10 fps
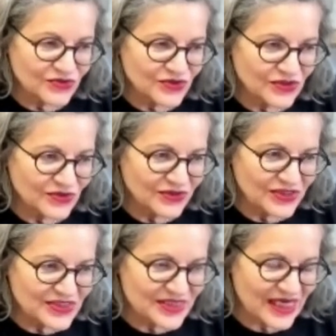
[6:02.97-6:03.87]
do you
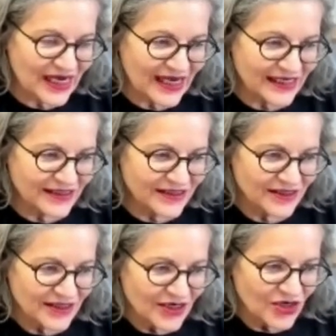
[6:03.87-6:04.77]
decide,
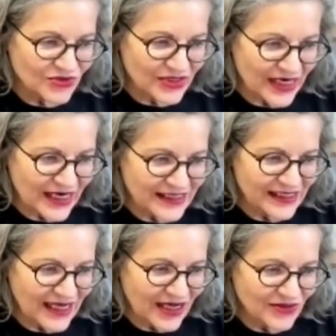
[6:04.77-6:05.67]

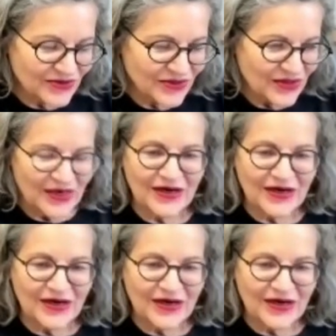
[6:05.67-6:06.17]
okay, now